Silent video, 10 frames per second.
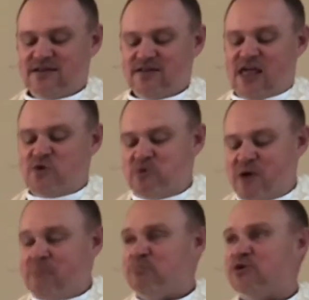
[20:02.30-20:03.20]
They
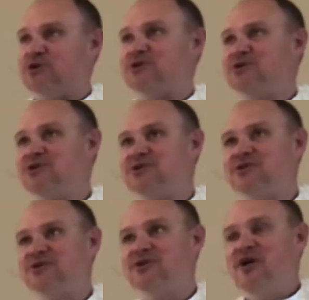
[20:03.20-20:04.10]
remember
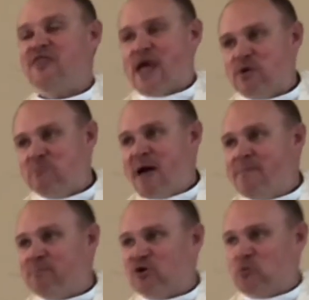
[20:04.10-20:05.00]
they
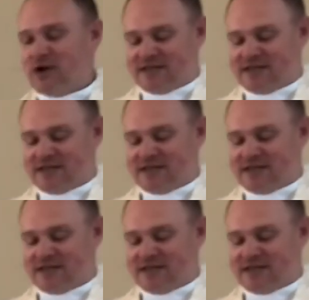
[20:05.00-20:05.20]
remember what